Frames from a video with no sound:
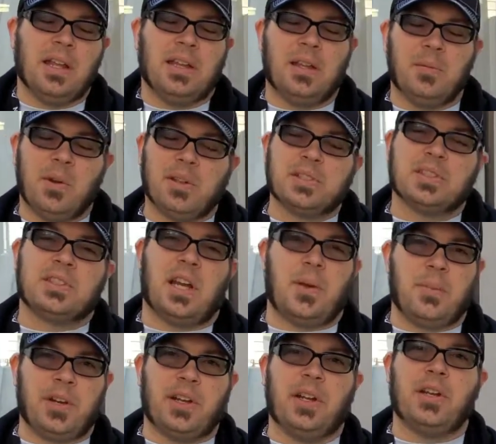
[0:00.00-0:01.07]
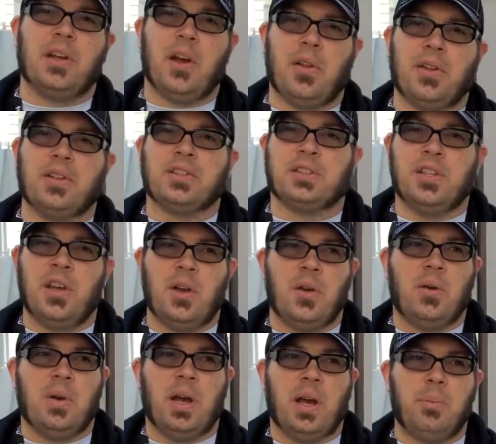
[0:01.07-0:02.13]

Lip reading: then most of the time you're going to know there's no